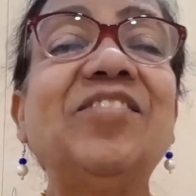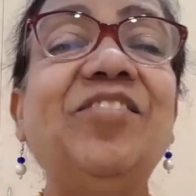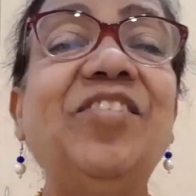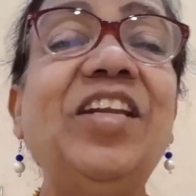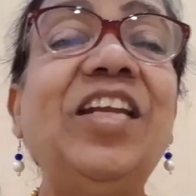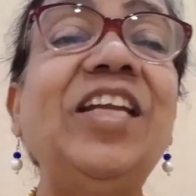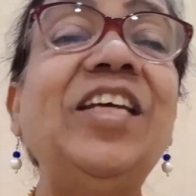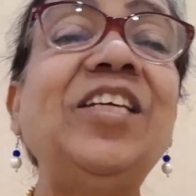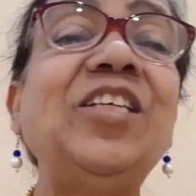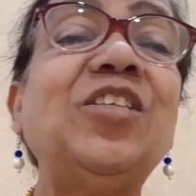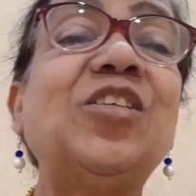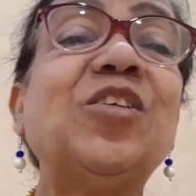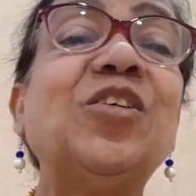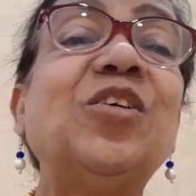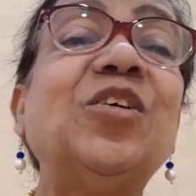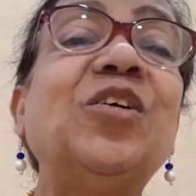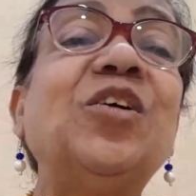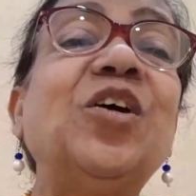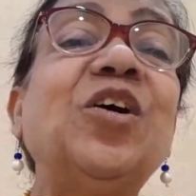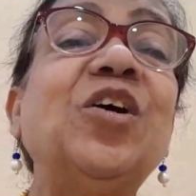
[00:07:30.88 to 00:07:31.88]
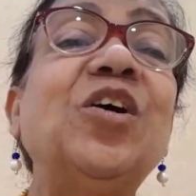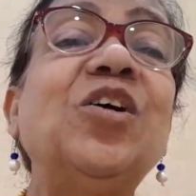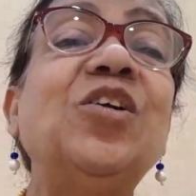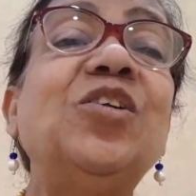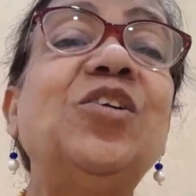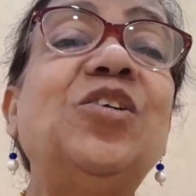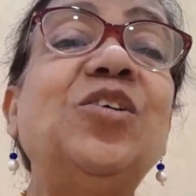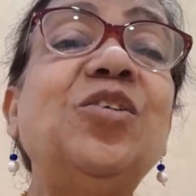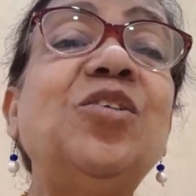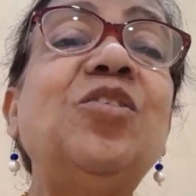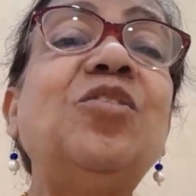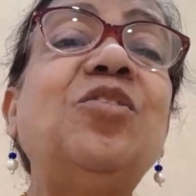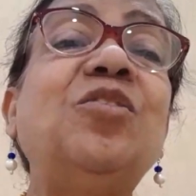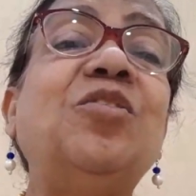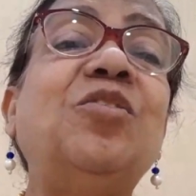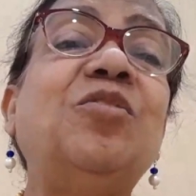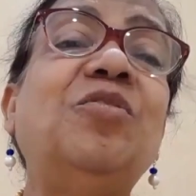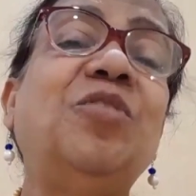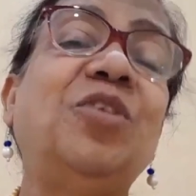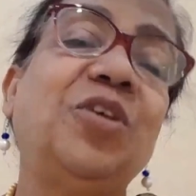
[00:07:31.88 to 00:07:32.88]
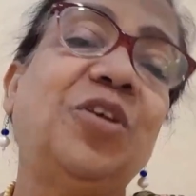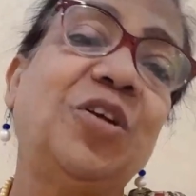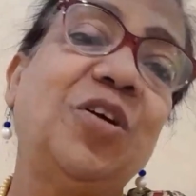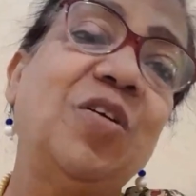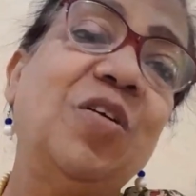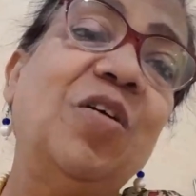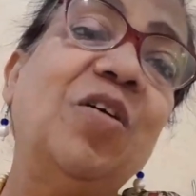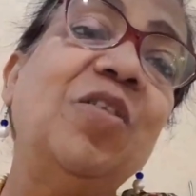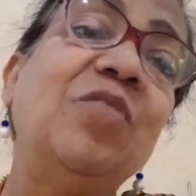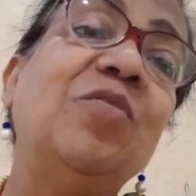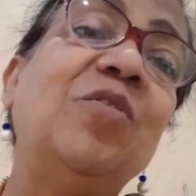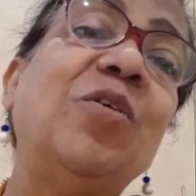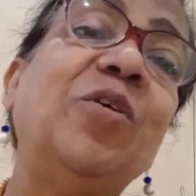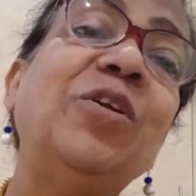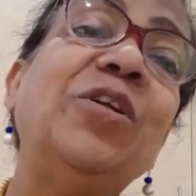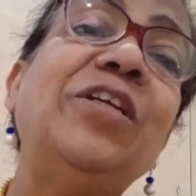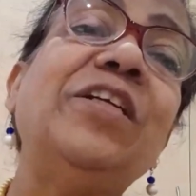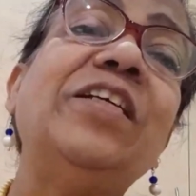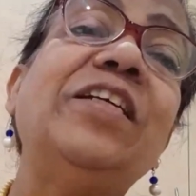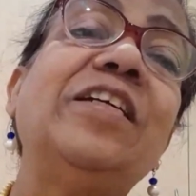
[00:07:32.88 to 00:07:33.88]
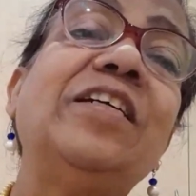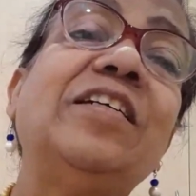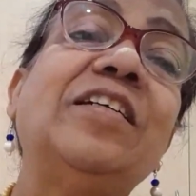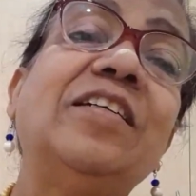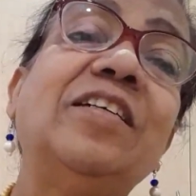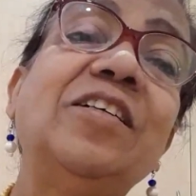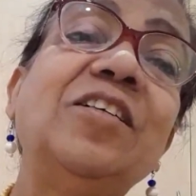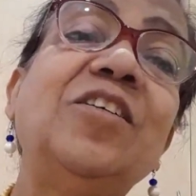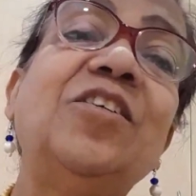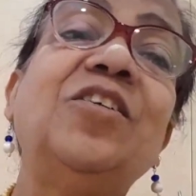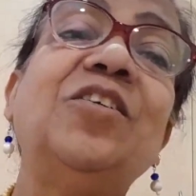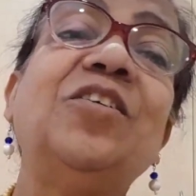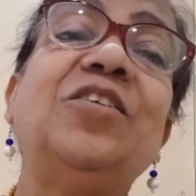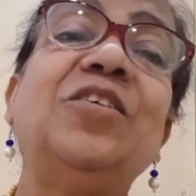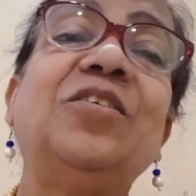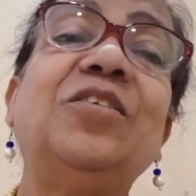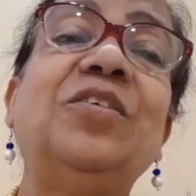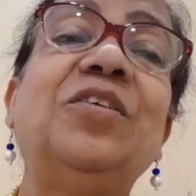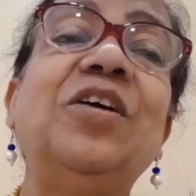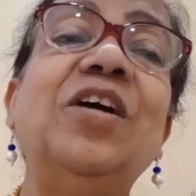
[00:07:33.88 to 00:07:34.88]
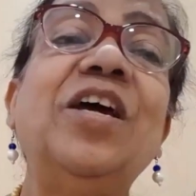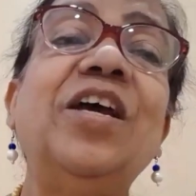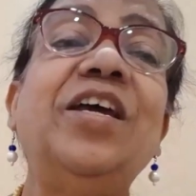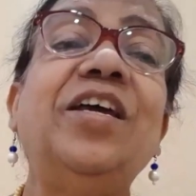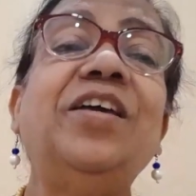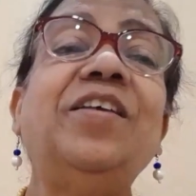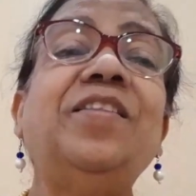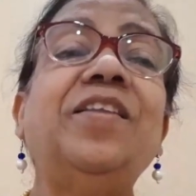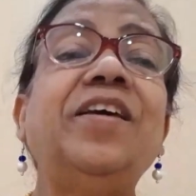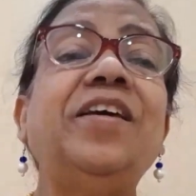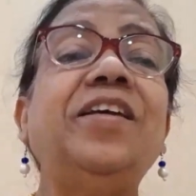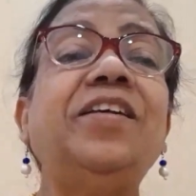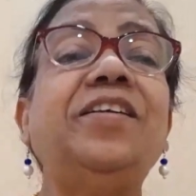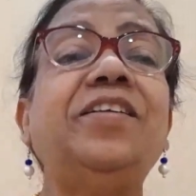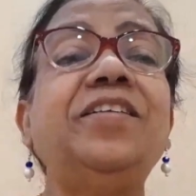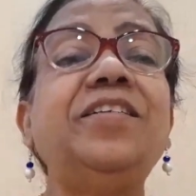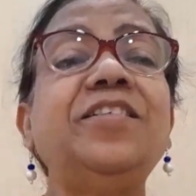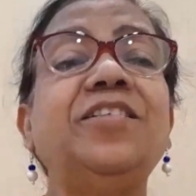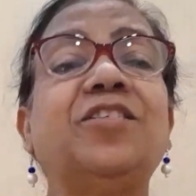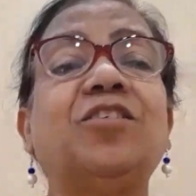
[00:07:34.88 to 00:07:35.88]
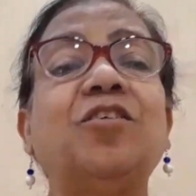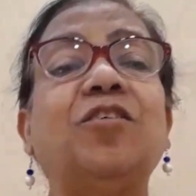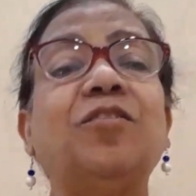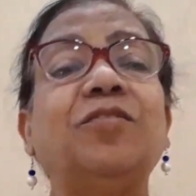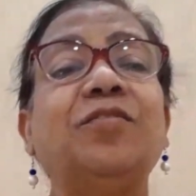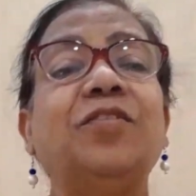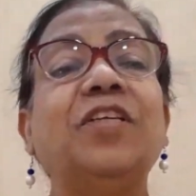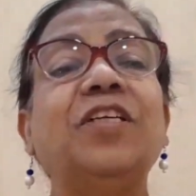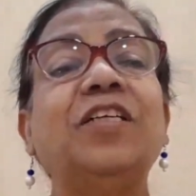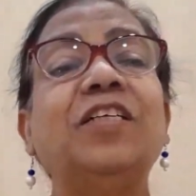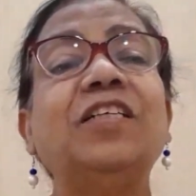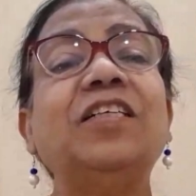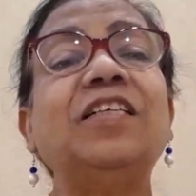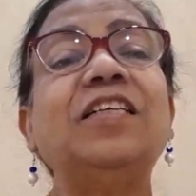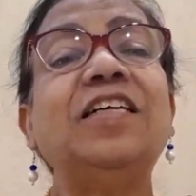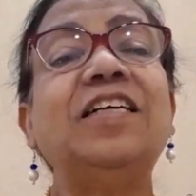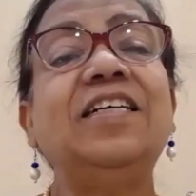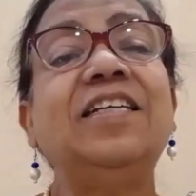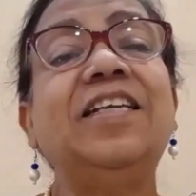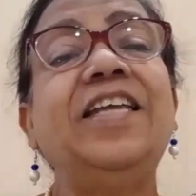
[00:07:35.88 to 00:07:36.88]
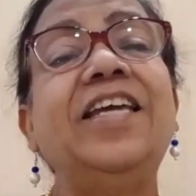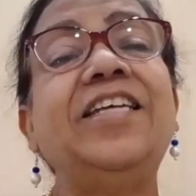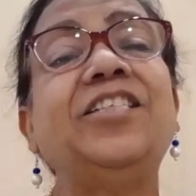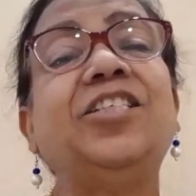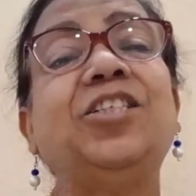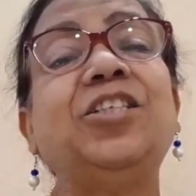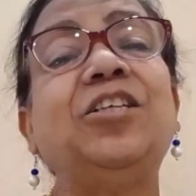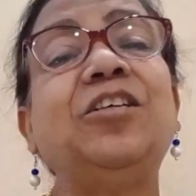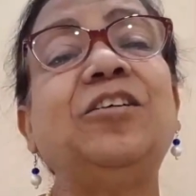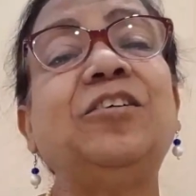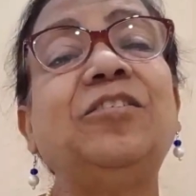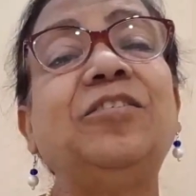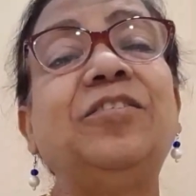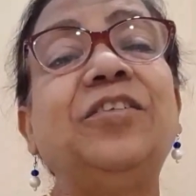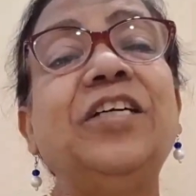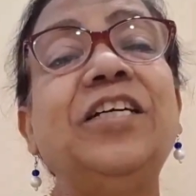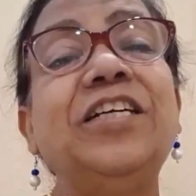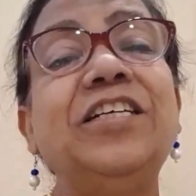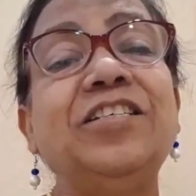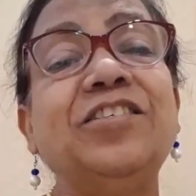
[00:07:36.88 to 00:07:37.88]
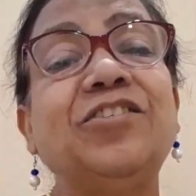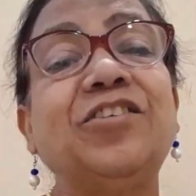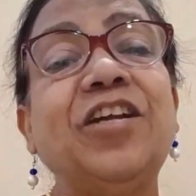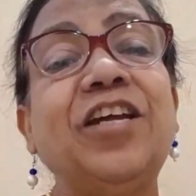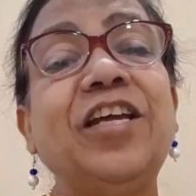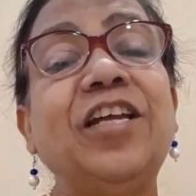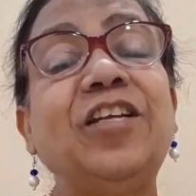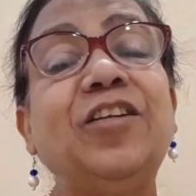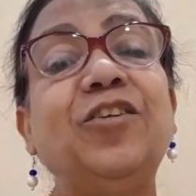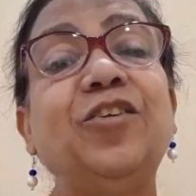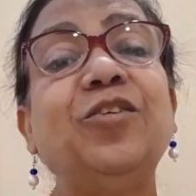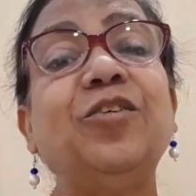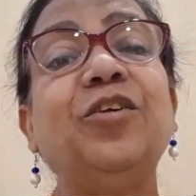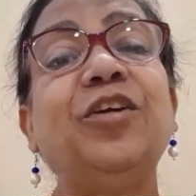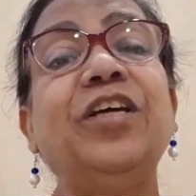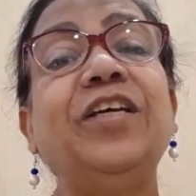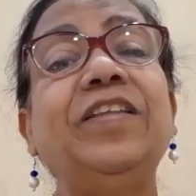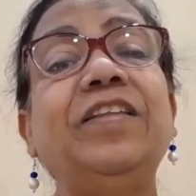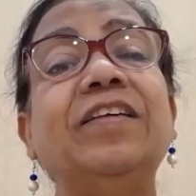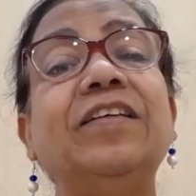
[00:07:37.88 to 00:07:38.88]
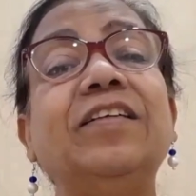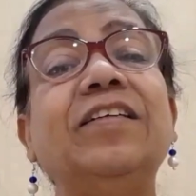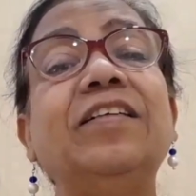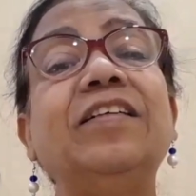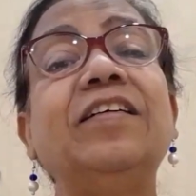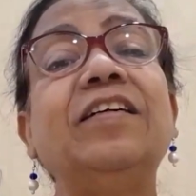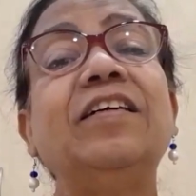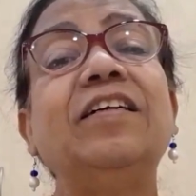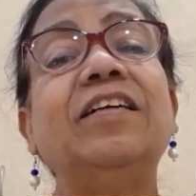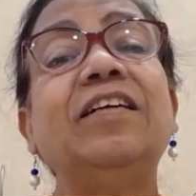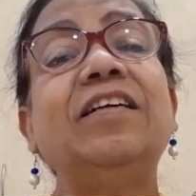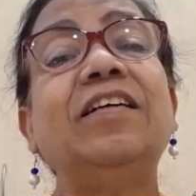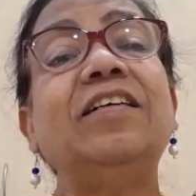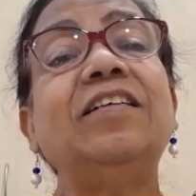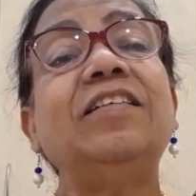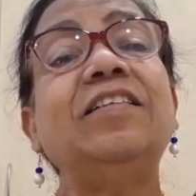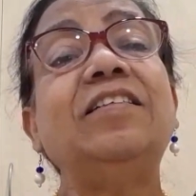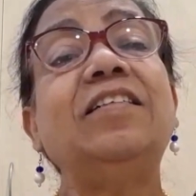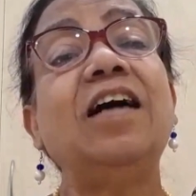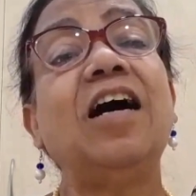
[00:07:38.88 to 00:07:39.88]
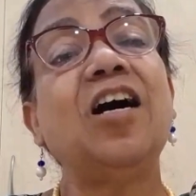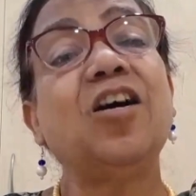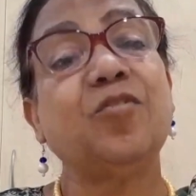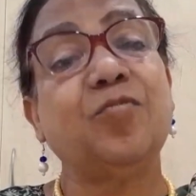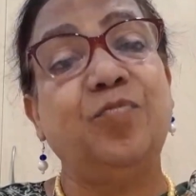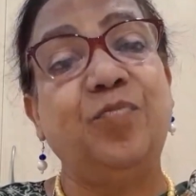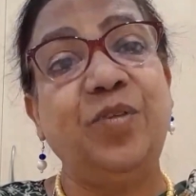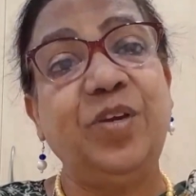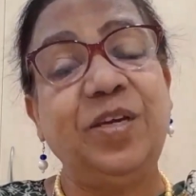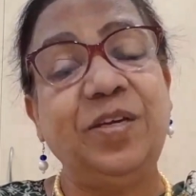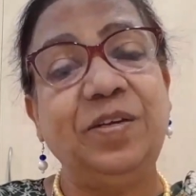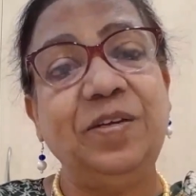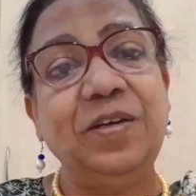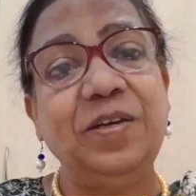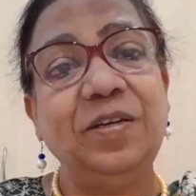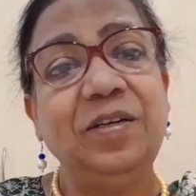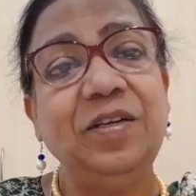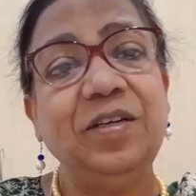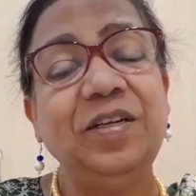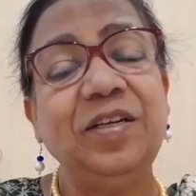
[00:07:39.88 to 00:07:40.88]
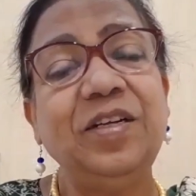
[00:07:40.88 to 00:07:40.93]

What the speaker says: willing to do what God wanted her to do in the interest of the nation of Israel during the dark period.